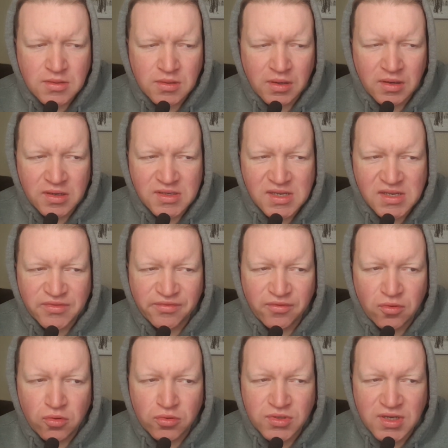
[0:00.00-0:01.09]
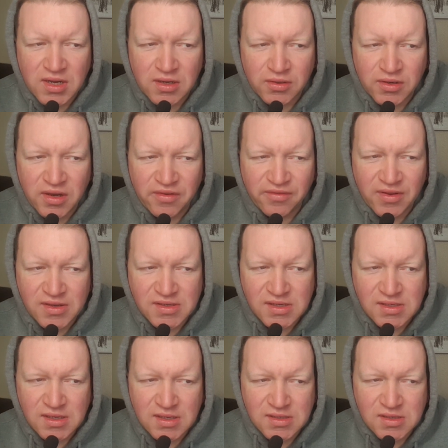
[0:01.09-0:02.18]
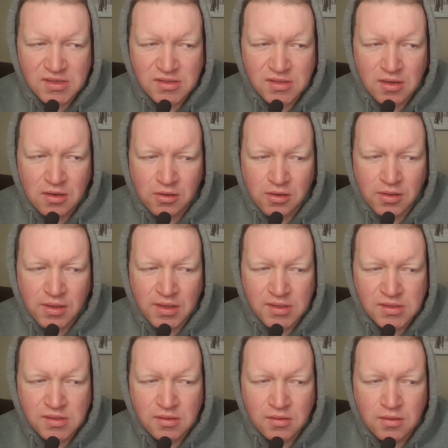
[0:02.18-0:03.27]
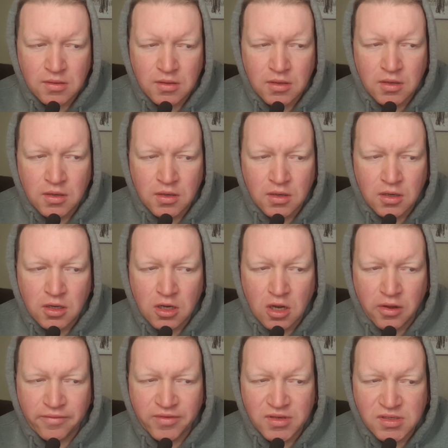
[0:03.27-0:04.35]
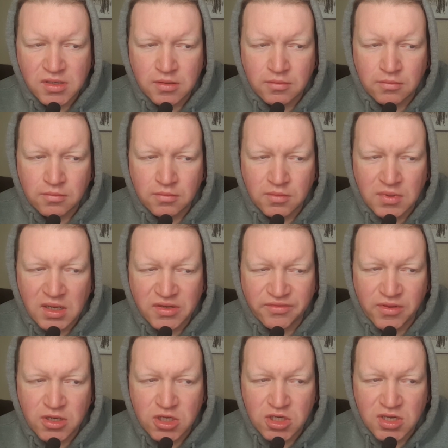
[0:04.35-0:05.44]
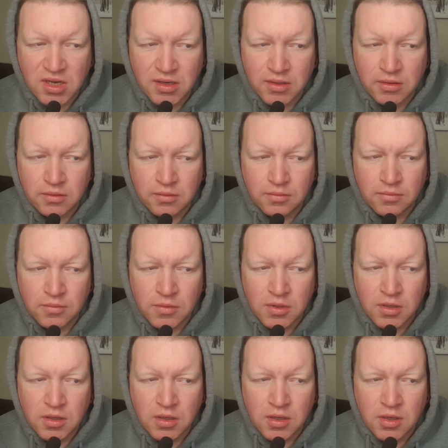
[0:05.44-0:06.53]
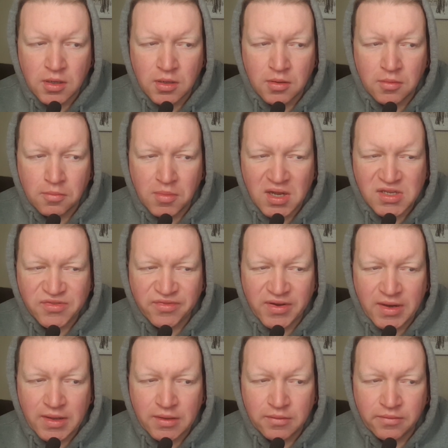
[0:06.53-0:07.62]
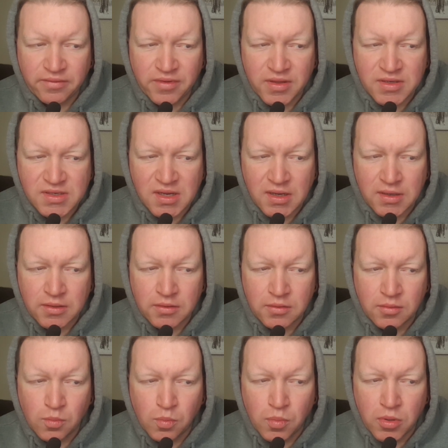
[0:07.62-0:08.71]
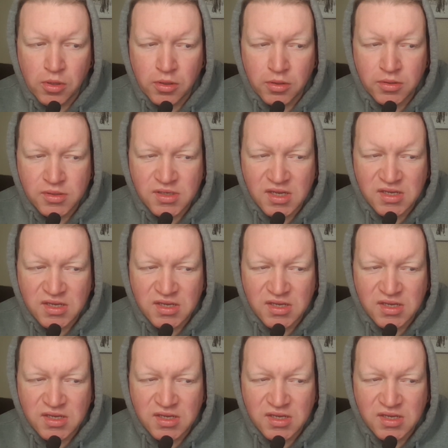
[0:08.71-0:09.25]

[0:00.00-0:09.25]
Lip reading: So I know it says 4 title defences. Let's just look at this. Covington, that's for the title. Masvidal for the title. Burns